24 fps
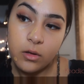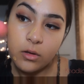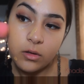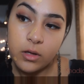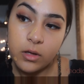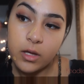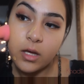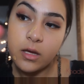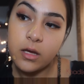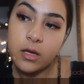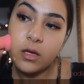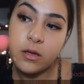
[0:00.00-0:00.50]

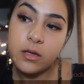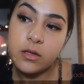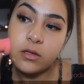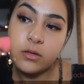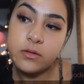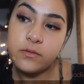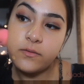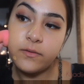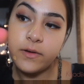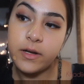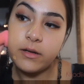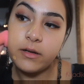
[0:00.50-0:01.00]
Okay,
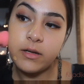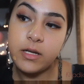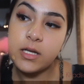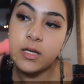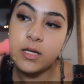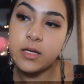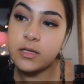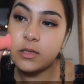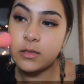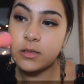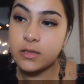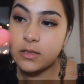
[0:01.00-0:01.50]
it's very
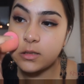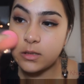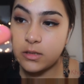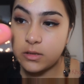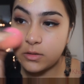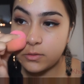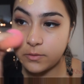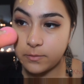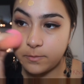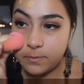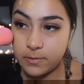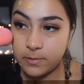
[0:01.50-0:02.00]
easy
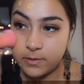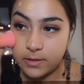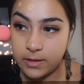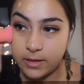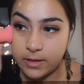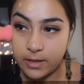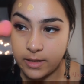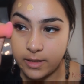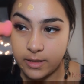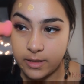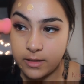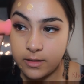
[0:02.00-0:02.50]
to
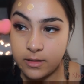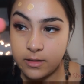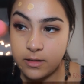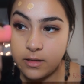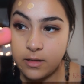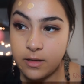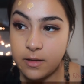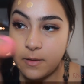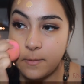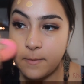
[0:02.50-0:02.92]
blend,